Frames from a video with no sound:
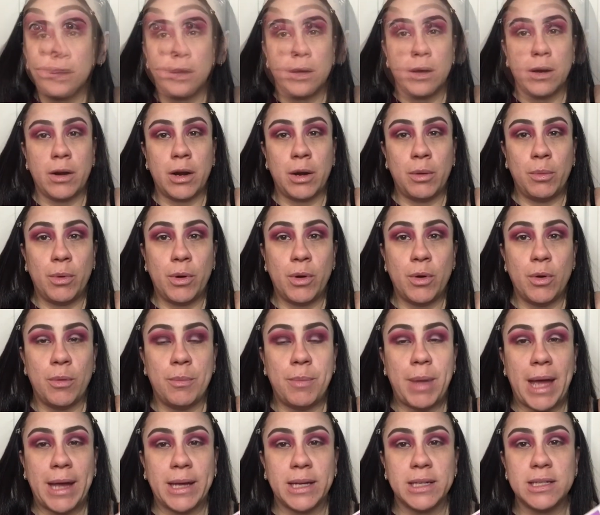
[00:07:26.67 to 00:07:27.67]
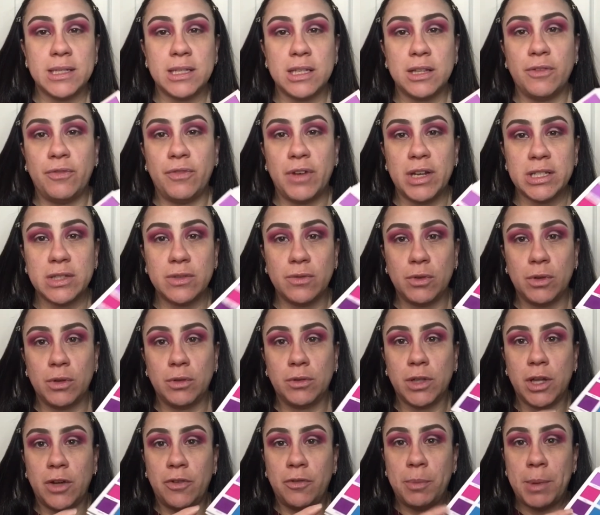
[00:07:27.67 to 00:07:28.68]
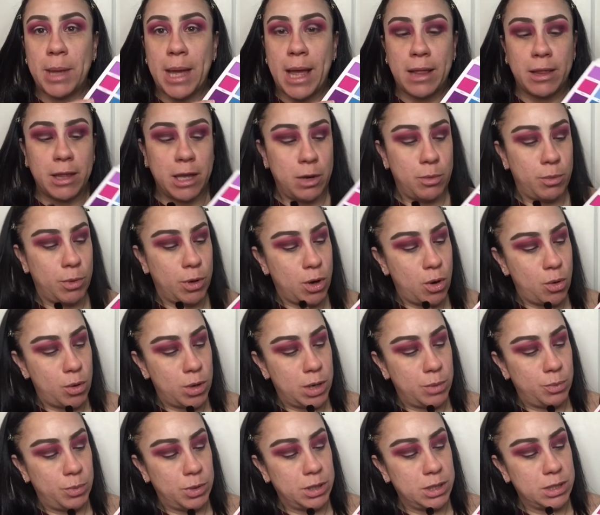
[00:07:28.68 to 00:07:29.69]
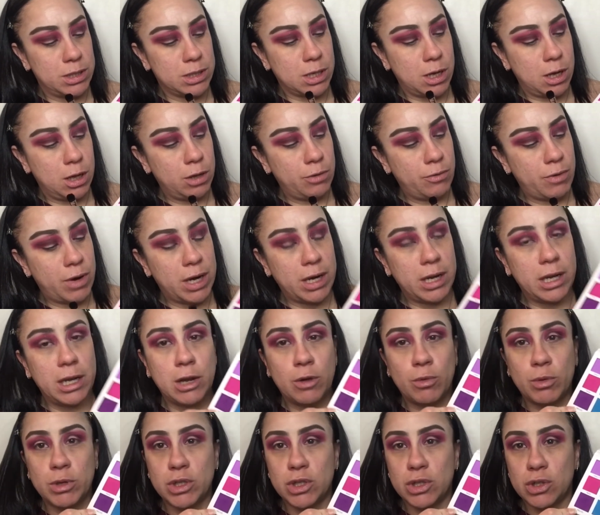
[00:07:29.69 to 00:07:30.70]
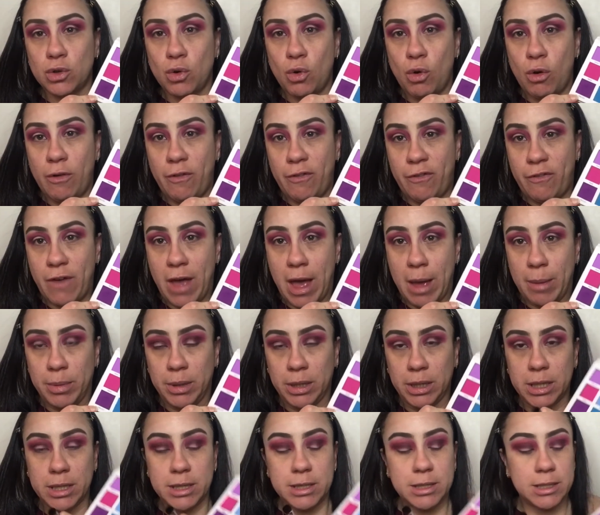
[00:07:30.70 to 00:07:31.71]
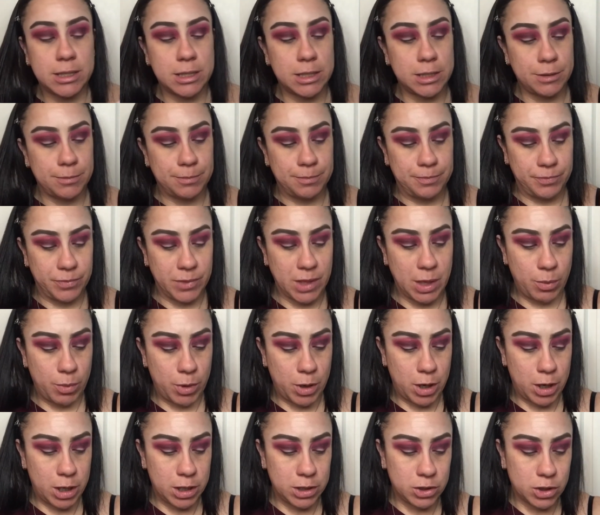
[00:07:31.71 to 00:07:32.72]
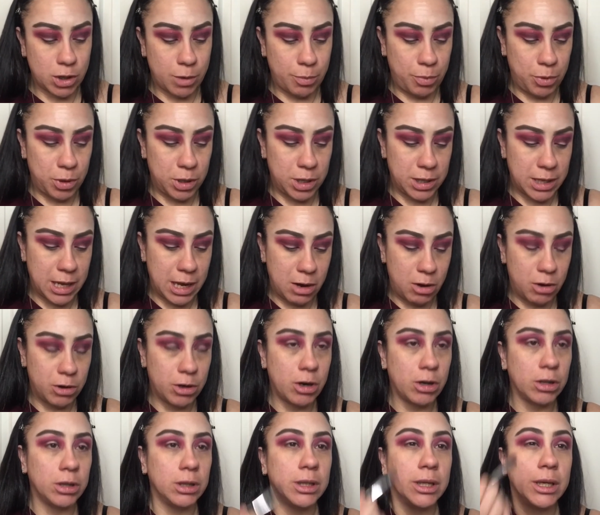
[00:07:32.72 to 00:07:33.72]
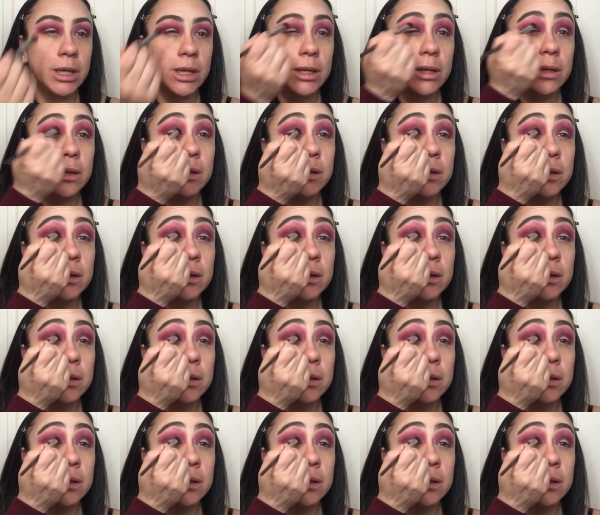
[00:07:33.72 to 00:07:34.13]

All right, we're going back into the Festival of Love palette, and we're going in with this color right here, which is called Fabulous. And we're going to start putting that on our lid,